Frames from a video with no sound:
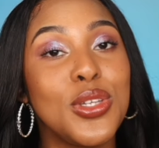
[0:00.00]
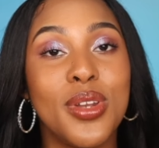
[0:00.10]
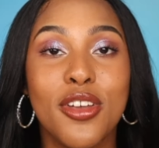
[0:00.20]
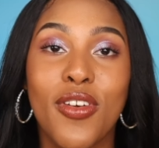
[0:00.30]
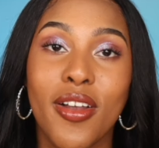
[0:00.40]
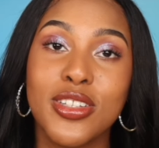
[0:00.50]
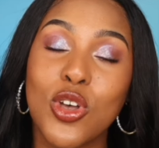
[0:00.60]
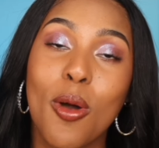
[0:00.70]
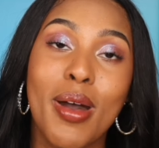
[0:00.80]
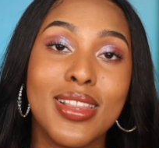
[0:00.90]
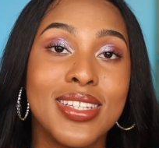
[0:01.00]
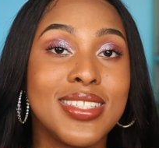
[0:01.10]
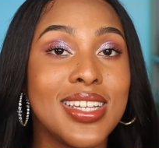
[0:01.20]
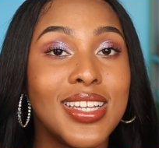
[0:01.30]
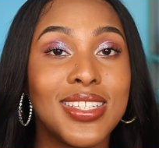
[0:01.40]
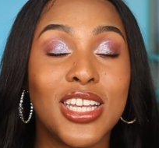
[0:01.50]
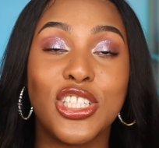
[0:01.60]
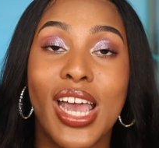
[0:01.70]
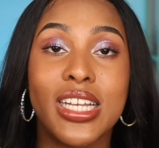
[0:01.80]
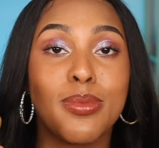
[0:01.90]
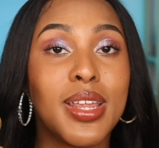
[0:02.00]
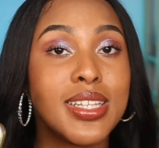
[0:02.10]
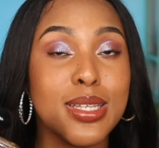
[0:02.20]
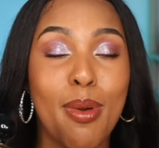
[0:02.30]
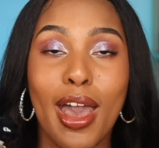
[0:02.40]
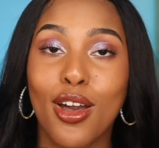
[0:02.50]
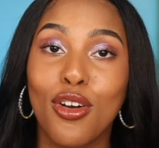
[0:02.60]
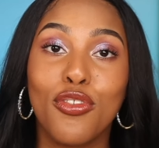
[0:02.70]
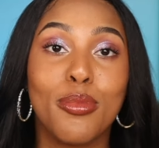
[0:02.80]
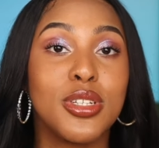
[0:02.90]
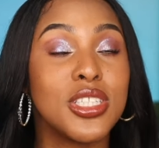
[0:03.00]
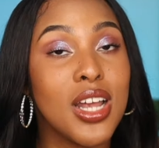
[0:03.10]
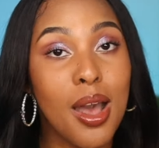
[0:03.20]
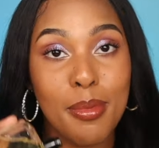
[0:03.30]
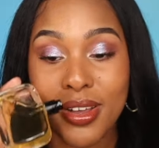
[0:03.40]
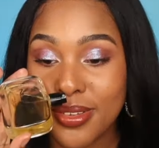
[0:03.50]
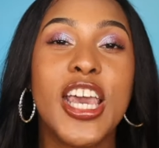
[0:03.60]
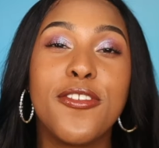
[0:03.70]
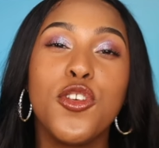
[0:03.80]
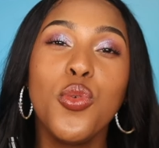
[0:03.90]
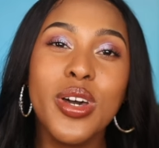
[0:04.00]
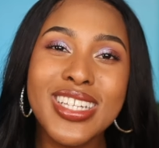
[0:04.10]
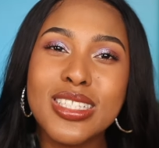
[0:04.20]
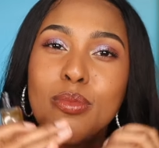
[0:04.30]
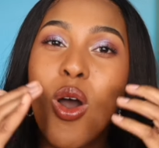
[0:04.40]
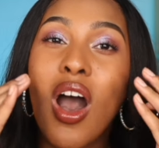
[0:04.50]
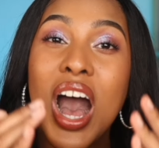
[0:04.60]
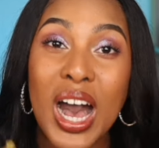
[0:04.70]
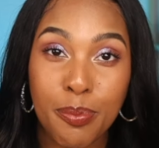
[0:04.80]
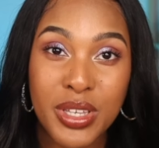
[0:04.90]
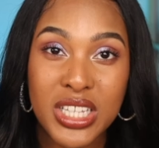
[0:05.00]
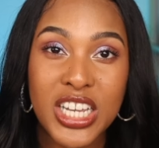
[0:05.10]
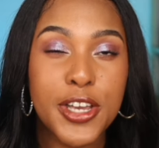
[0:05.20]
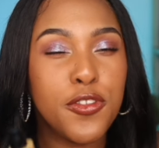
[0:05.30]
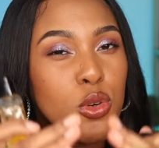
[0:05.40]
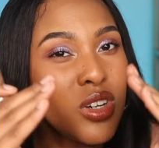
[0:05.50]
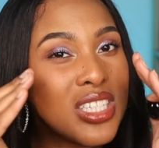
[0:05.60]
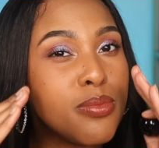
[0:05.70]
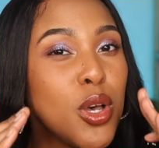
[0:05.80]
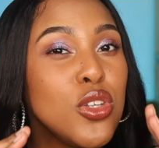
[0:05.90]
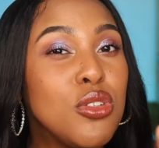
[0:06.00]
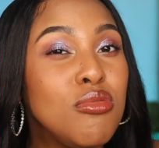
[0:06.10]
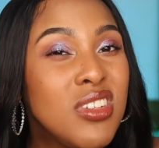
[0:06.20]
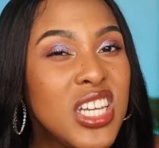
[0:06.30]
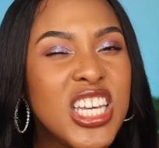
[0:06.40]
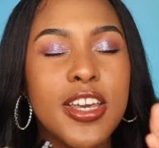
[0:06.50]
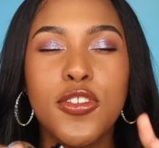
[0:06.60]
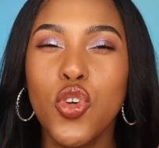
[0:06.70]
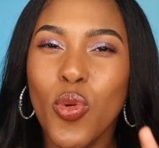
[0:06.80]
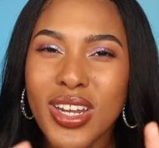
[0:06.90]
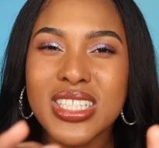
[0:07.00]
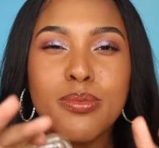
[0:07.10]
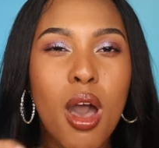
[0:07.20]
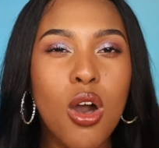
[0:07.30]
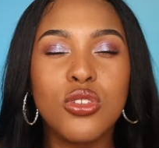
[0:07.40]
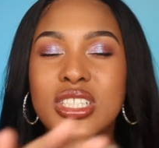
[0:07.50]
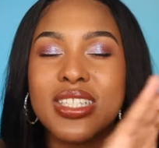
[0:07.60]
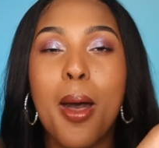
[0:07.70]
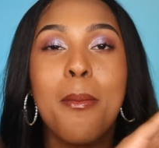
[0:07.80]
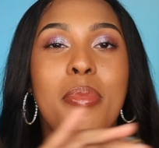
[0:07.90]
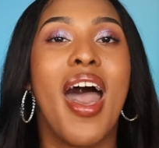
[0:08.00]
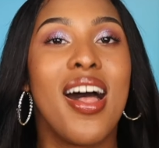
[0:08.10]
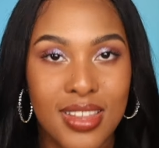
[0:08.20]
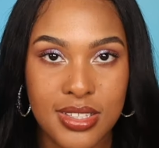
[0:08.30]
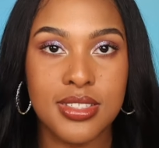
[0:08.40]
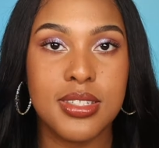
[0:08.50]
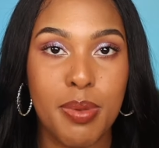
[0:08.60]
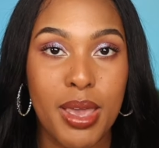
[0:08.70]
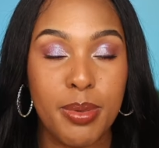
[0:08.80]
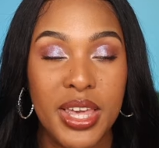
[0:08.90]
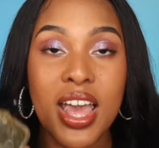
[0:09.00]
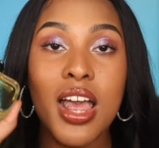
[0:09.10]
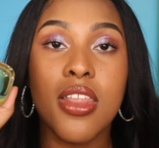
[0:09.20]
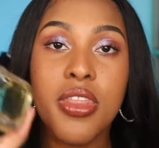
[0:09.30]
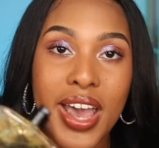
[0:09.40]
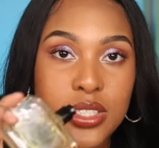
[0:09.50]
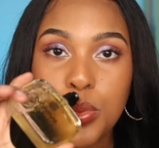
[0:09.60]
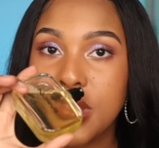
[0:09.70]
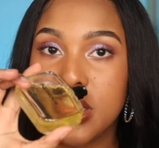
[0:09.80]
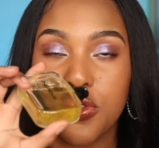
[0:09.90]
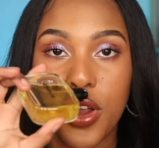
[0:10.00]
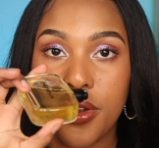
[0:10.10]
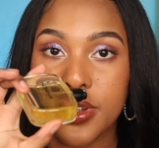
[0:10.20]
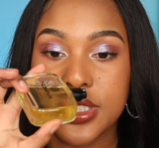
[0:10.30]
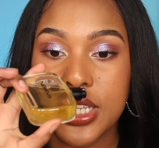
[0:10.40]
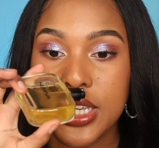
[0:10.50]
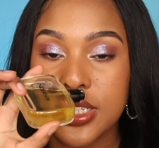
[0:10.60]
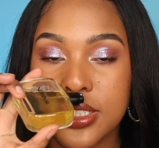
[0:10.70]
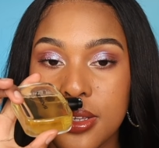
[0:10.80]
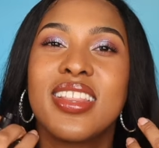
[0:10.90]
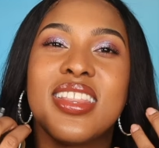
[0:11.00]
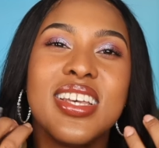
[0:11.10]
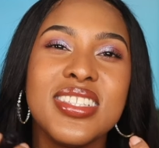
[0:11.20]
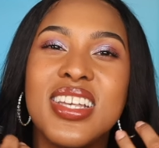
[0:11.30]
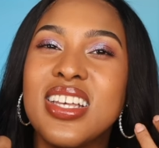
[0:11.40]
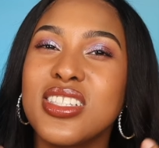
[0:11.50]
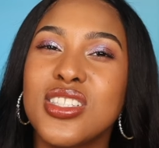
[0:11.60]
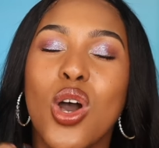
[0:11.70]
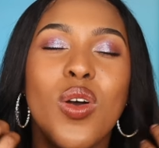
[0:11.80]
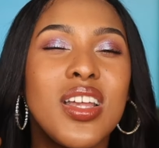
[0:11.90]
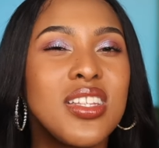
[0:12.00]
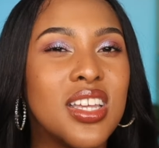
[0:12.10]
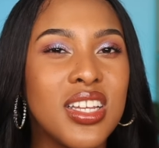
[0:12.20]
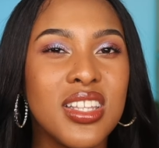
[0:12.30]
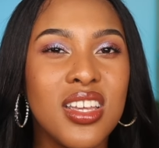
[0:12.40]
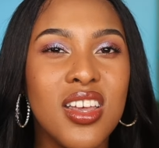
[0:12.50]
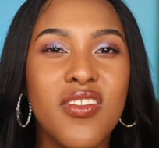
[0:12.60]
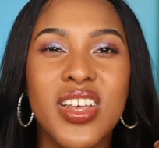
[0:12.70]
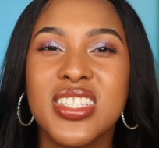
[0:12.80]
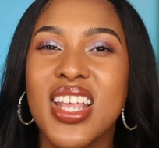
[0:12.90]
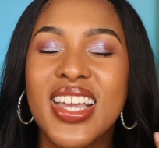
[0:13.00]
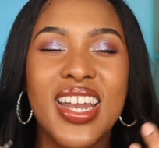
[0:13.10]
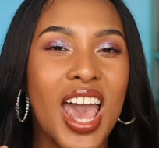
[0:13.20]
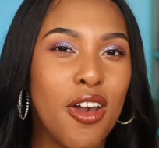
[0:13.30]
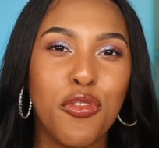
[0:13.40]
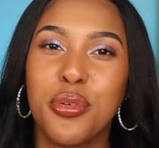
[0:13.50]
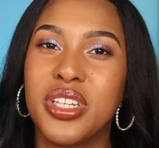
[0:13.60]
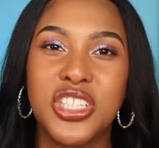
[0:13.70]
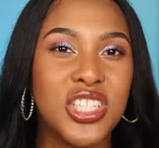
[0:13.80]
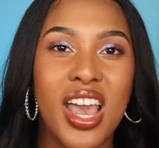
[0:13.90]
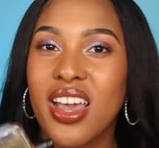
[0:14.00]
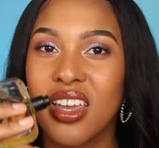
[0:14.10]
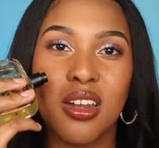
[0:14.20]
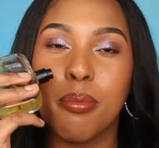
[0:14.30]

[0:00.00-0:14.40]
unique fragrance on my list is Jasmine and Tobacco from Neshama. If you want to smell opulent, if you want to smell unique, if you want to smell just balanced, baby, that's what this fragrance is. This is so addictive. It's like an aphrodisiac in a